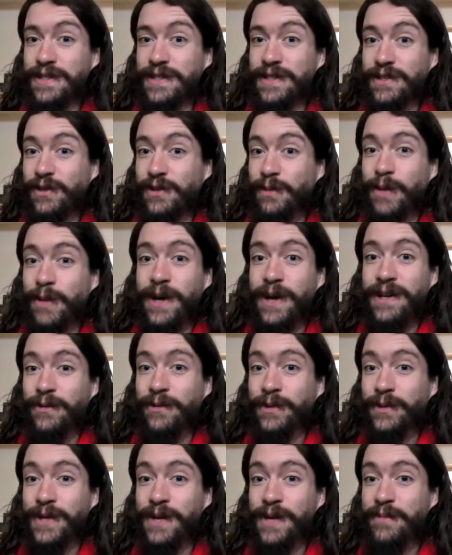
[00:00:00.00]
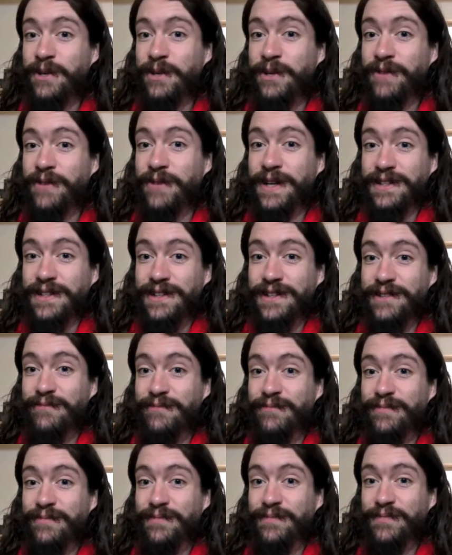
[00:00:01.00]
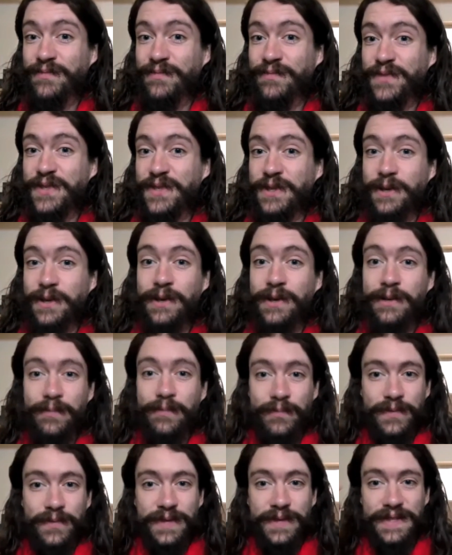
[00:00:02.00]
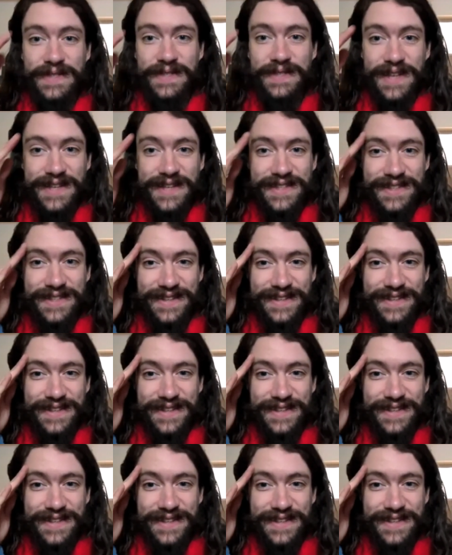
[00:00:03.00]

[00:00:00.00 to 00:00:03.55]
of your body will not be affected. So this has to,